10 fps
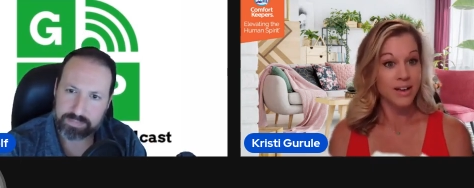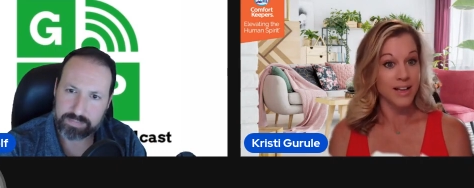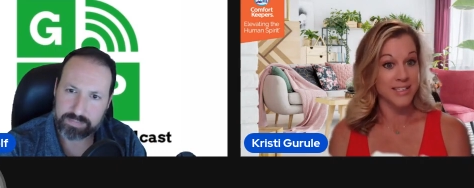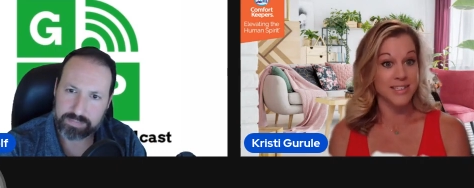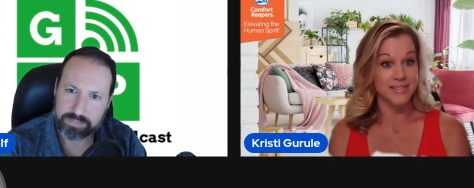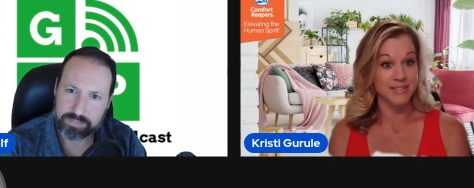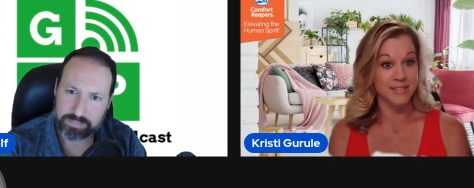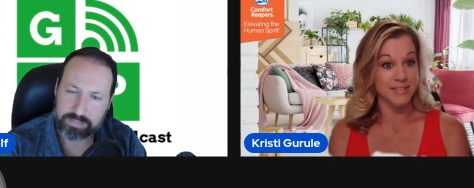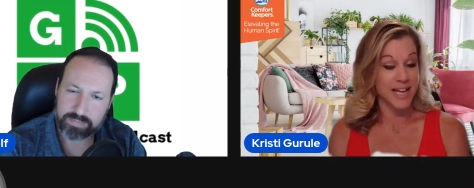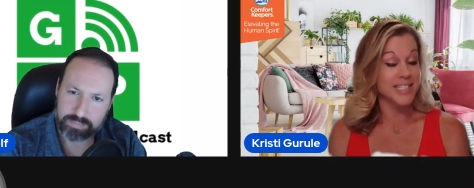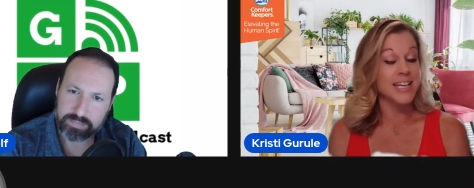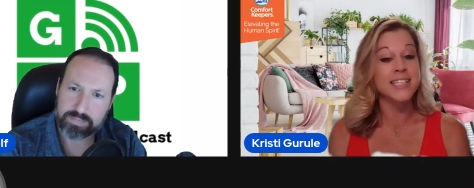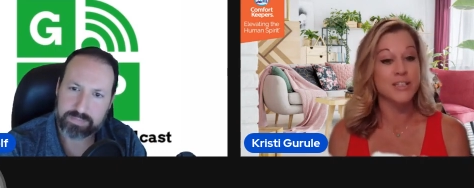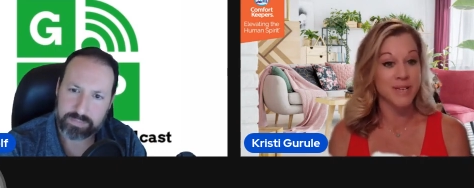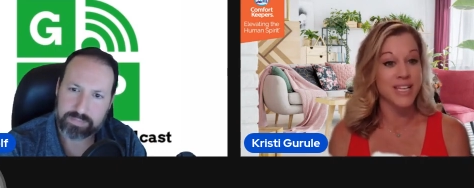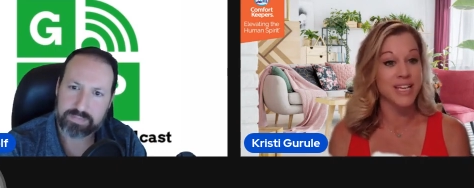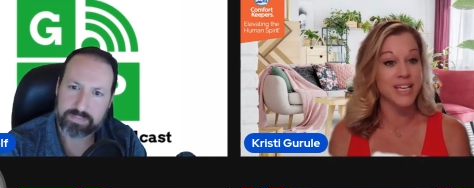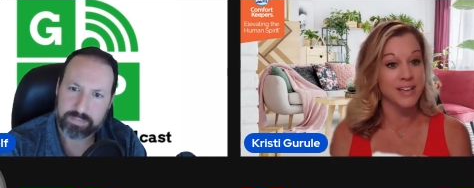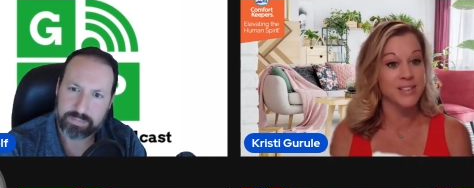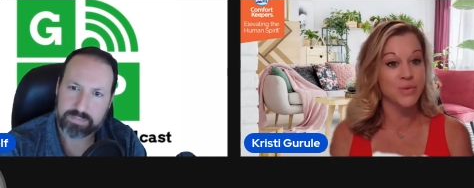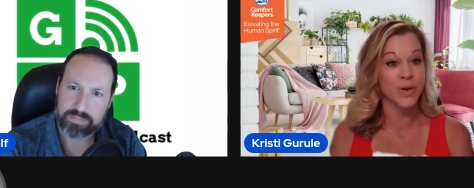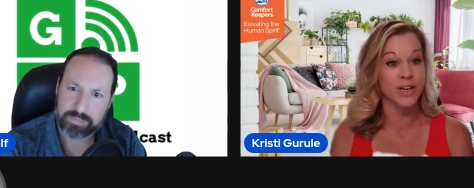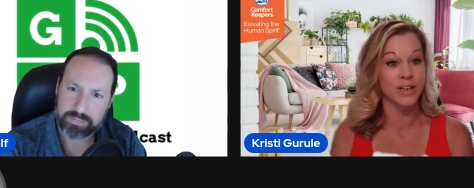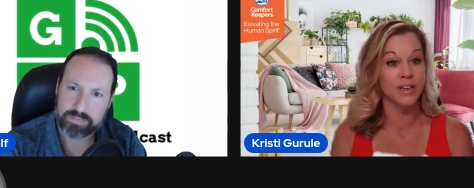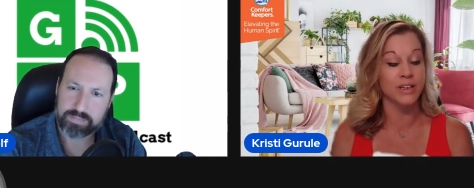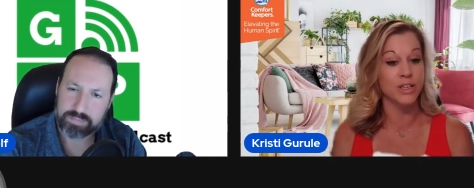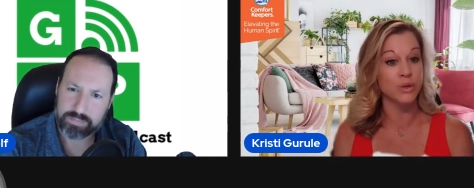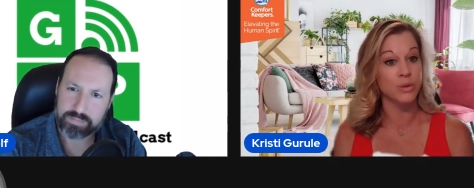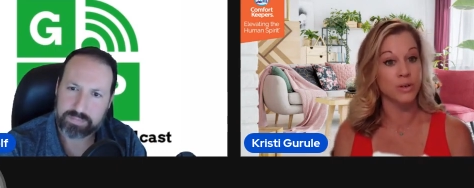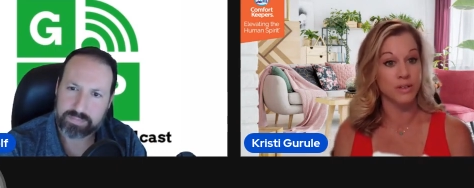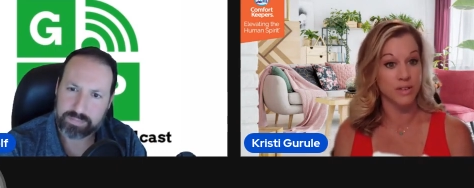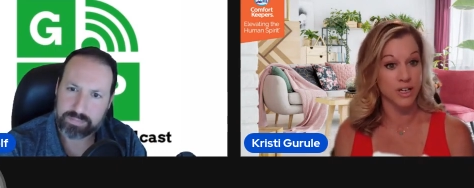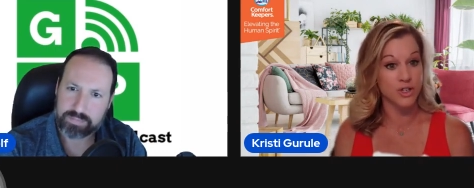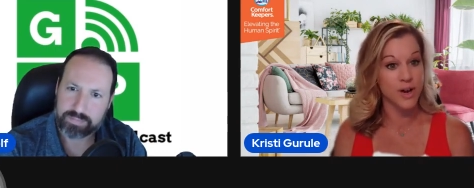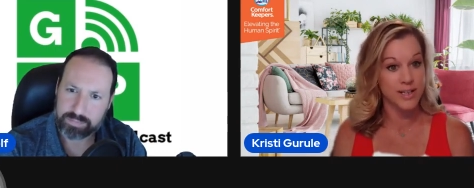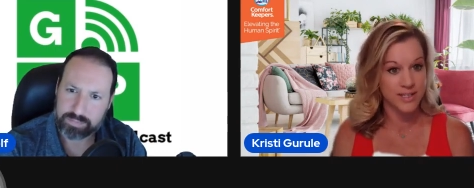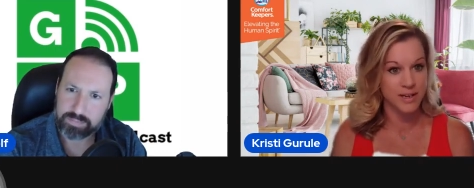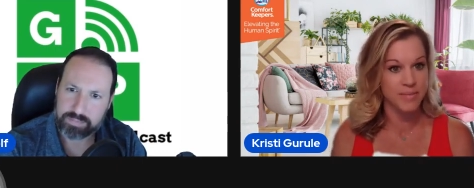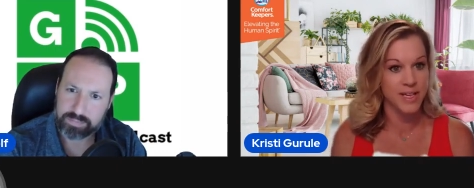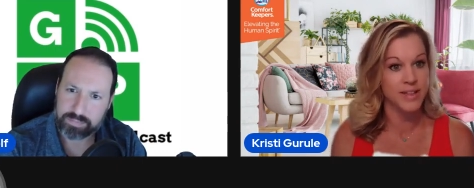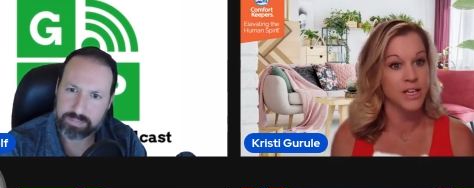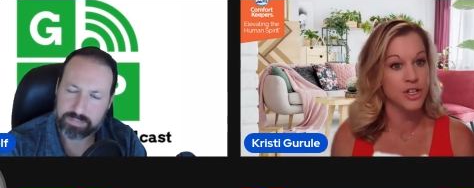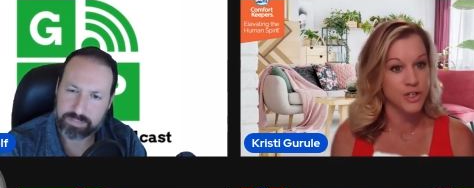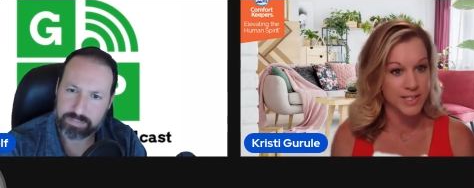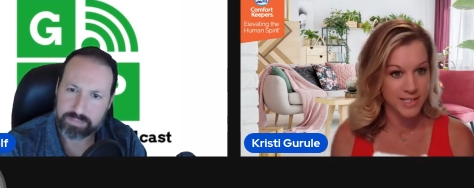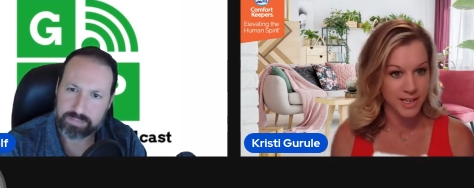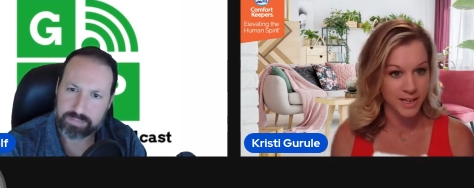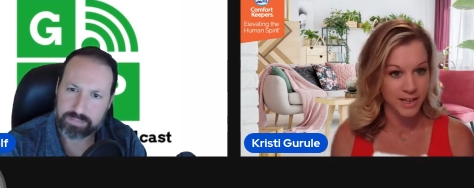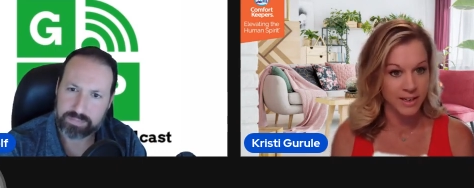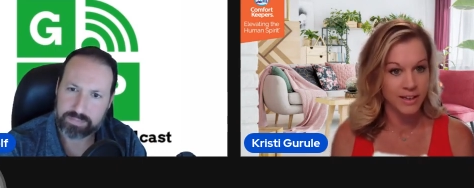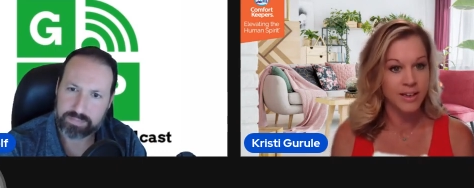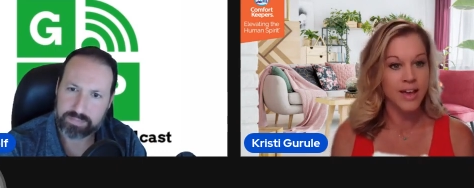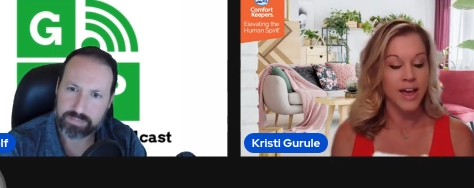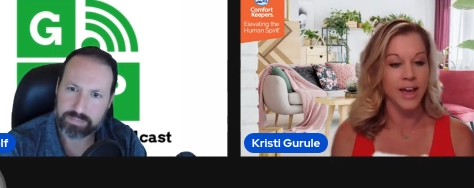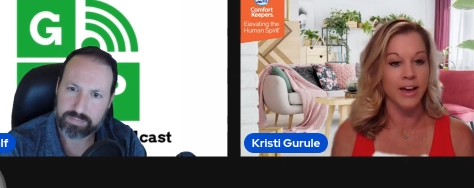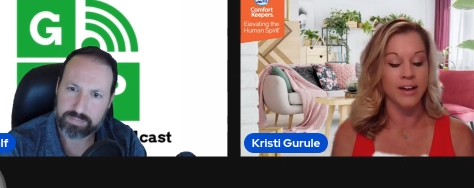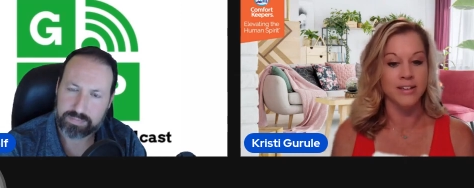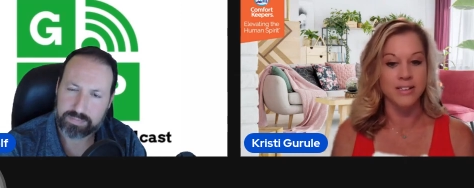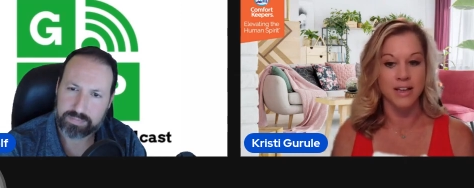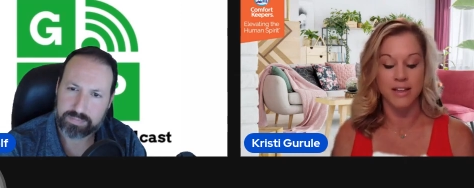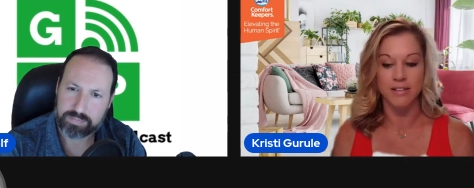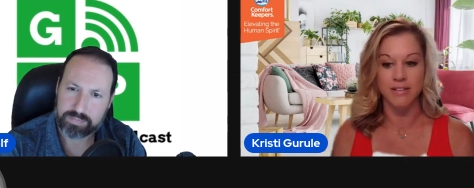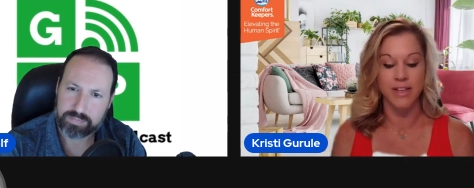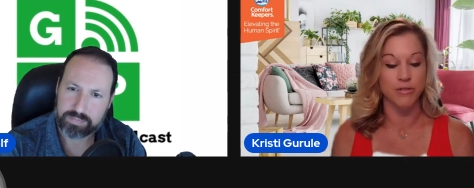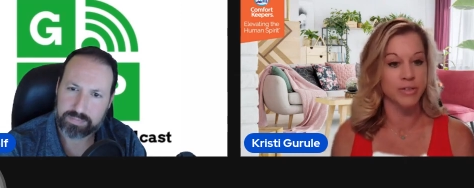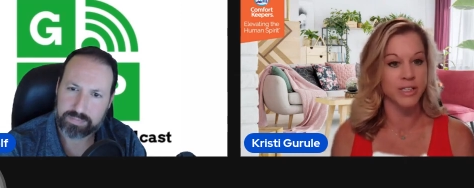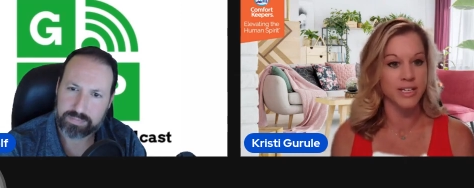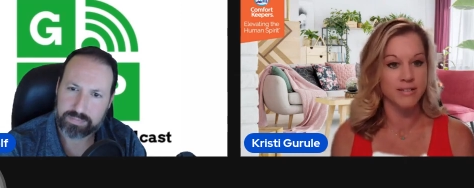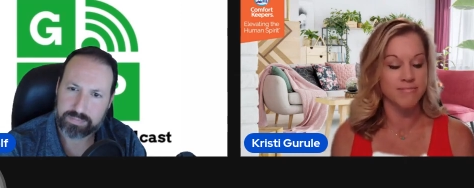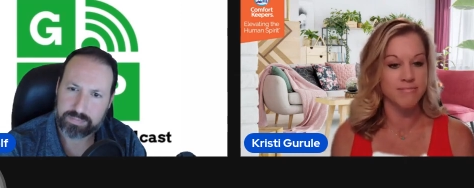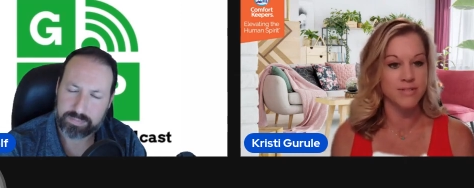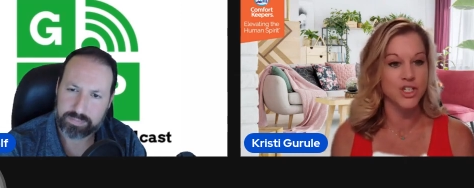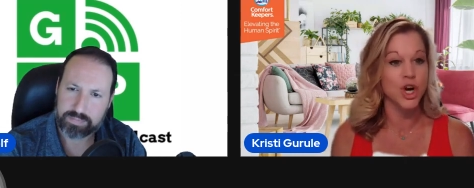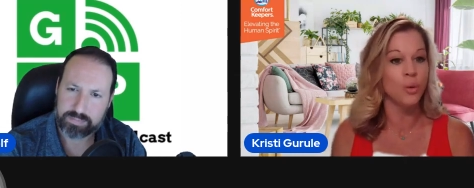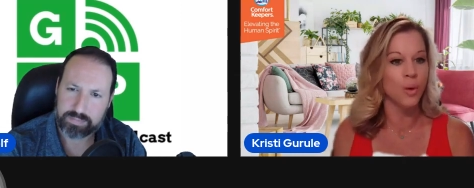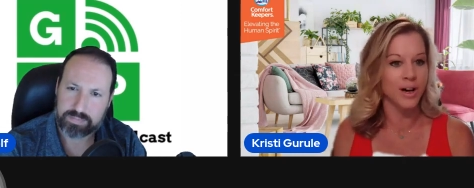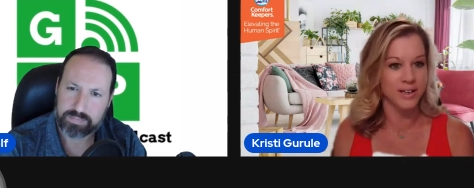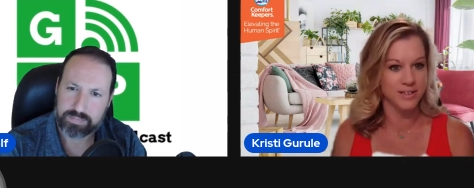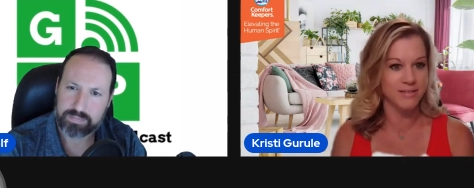Speaker 1: That's that tends to be the case when you address something that you're seeing and they really don't want